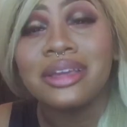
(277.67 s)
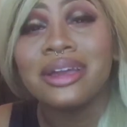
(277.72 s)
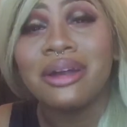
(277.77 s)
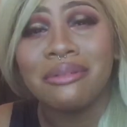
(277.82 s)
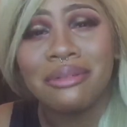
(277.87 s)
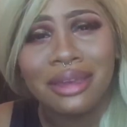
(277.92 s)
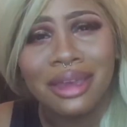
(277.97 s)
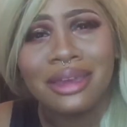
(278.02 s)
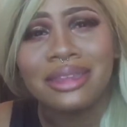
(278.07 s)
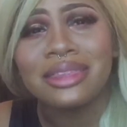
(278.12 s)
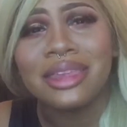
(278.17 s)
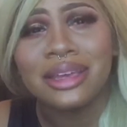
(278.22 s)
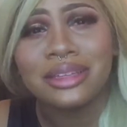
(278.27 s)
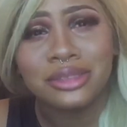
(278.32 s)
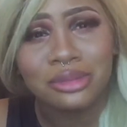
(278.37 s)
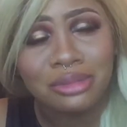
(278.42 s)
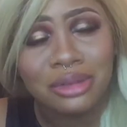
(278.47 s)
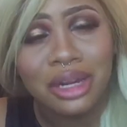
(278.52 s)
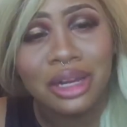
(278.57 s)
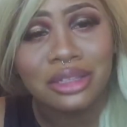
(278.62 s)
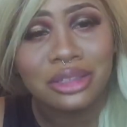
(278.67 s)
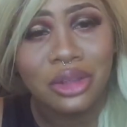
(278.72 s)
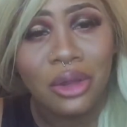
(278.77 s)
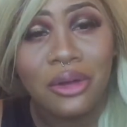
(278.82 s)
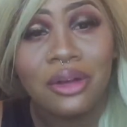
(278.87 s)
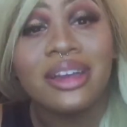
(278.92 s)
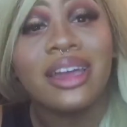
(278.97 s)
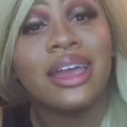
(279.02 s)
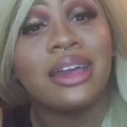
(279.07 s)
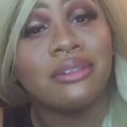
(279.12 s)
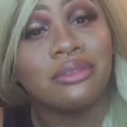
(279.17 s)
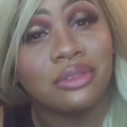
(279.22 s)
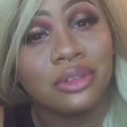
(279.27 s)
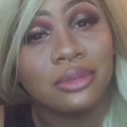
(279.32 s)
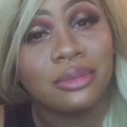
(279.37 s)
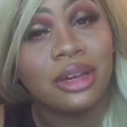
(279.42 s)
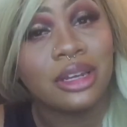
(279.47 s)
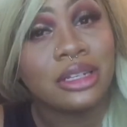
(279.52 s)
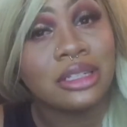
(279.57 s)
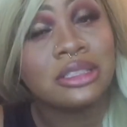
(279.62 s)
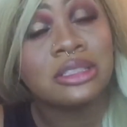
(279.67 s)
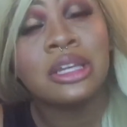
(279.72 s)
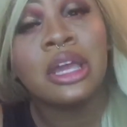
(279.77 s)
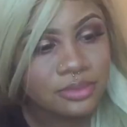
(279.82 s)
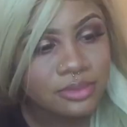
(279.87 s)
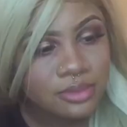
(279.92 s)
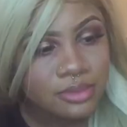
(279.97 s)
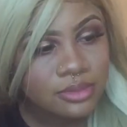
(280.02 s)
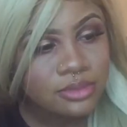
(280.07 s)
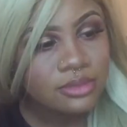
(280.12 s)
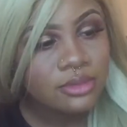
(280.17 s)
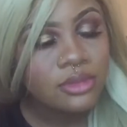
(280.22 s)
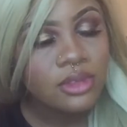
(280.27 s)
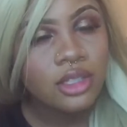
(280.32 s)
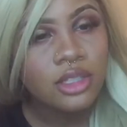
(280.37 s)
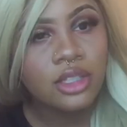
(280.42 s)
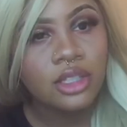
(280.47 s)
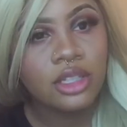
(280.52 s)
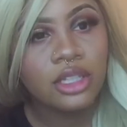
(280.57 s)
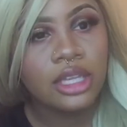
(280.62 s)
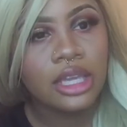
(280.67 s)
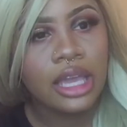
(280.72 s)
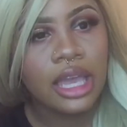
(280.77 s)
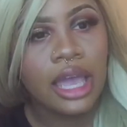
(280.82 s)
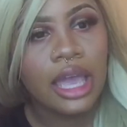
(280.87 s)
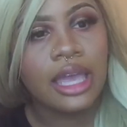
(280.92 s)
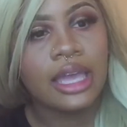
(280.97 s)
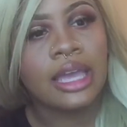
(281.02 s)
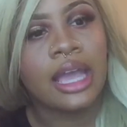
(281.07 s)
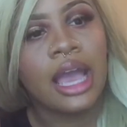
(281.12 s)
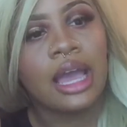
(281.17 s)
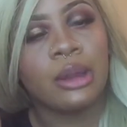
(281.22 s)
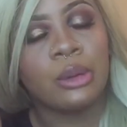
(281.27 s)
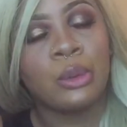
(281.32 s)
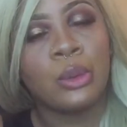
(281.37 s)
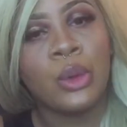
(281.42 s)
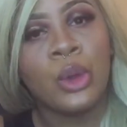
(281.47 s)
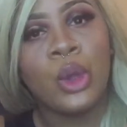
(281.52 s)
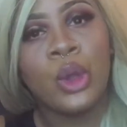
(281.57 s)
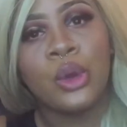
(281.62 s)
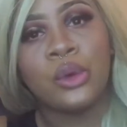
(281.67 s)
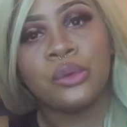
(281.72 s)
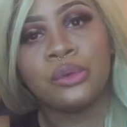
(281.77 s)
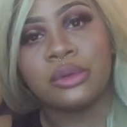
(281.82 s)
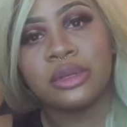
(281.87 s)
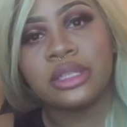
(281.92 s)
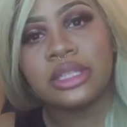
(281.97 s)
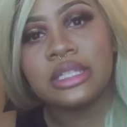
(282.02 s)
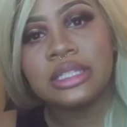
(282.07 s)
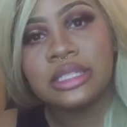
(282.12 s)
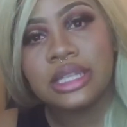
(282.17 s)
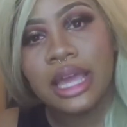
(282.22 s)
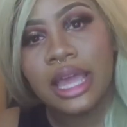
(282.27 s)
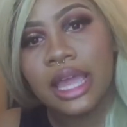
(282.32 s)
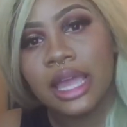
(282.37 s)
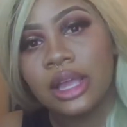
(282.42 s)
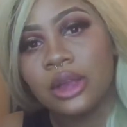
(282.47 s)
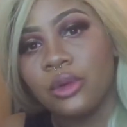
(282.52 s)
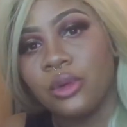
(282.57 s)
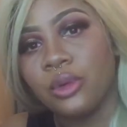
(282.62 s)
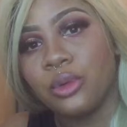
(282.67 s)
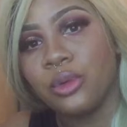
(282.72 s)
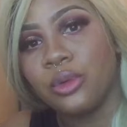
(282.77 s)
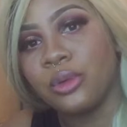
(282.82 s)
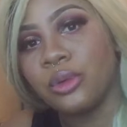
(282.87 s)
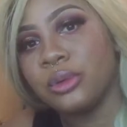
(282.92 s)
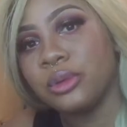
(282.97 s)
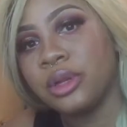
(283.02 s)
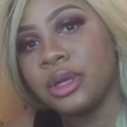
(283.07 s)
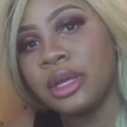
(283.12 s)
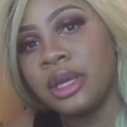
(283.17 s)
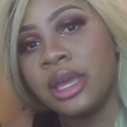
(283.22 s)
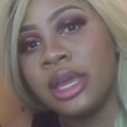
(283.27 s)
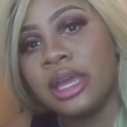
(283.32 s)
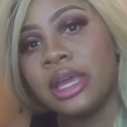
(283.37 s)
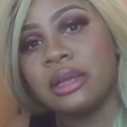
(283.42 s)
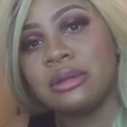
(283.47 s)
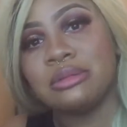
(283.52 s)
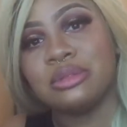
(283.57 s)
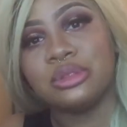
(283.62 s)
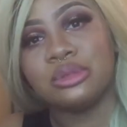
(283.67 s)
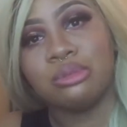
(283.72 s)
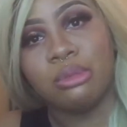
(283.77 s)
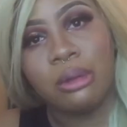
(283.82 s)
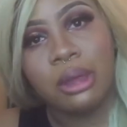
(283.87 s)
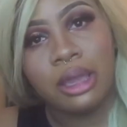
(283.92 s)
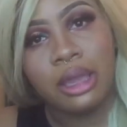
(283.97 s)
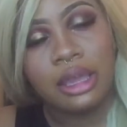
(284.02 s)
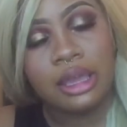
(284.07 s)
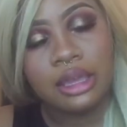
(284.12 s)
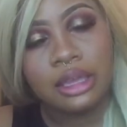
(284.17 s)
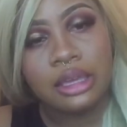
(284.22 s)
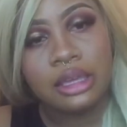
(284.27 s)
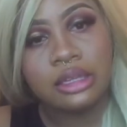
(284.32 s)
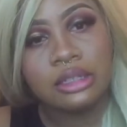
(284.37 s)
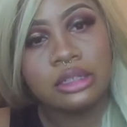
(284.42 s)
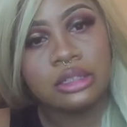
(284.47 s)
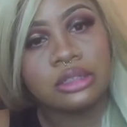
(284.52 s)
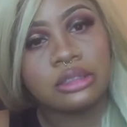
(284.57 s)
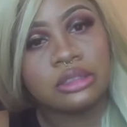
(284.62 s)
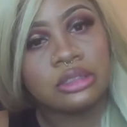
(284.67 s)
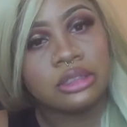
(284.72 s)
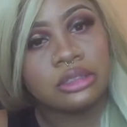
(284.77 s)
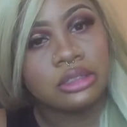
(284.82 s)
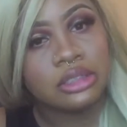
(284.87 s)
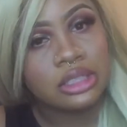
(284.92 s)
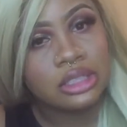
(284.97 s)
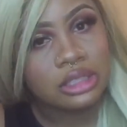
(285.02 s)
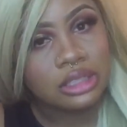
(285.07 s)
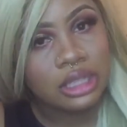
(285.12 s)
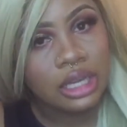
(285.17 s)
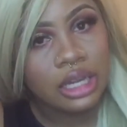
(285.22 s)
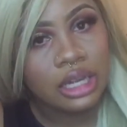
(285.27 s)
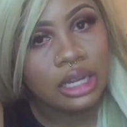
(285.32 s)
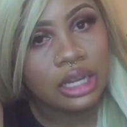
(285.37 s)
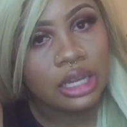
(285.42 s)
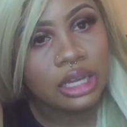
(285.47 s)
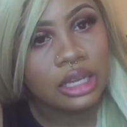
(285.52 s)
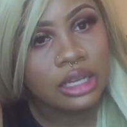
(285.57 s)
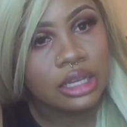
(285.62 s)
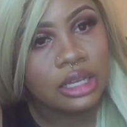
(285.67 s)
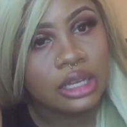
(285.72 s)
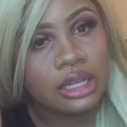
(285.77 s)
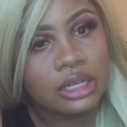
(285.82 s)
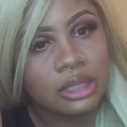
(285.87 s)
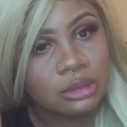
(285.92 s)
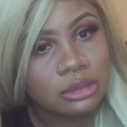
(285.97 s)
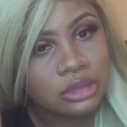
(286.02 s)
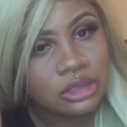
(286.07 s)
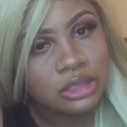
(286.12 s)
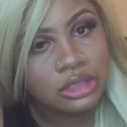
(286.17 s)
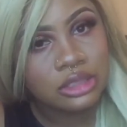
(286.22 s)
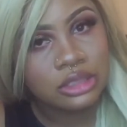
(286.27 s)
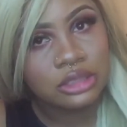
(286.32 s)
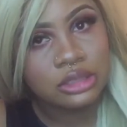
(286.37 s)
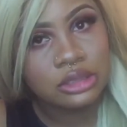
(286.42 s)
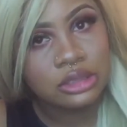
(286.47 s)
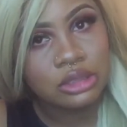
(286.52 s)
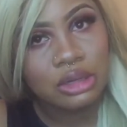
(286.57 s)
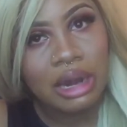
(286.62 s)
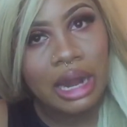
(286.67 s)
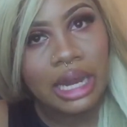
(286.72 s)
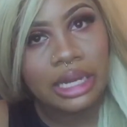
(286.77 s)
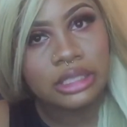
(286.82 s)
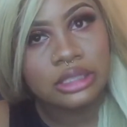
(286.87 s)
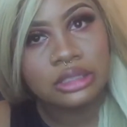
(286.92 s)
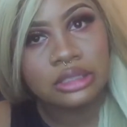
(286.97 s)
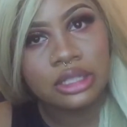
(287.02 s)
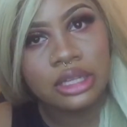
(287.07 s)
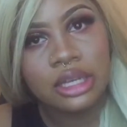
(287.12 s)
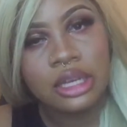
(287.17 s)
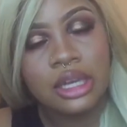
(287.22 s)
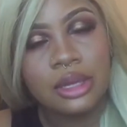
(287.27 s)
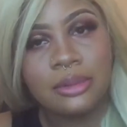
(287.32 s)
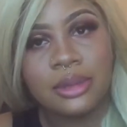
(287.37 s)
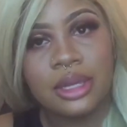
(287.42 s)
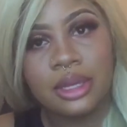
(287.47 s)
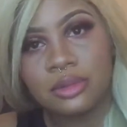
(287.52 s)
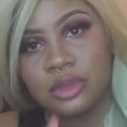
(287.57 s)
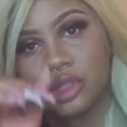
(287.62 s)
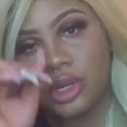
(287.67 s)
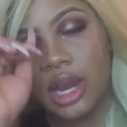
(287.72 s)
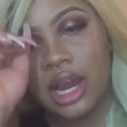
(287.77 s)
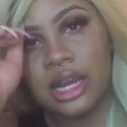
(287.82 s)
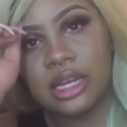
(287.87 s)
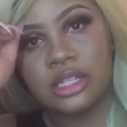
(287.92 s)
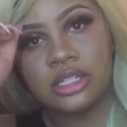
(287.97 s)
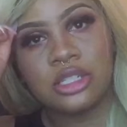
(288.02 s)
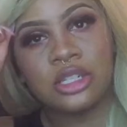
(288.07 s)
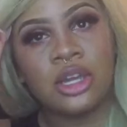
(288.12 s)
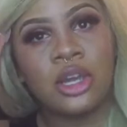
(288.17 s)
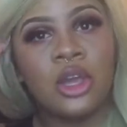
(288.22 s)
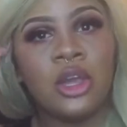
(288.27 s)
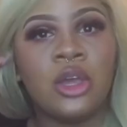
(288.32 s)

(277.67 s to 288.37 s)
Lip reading: Okay, that's what I thought. Everybody's. Yeah, it got really tangled. It was wet. It looked synthetic, and it was just trash. It became trash.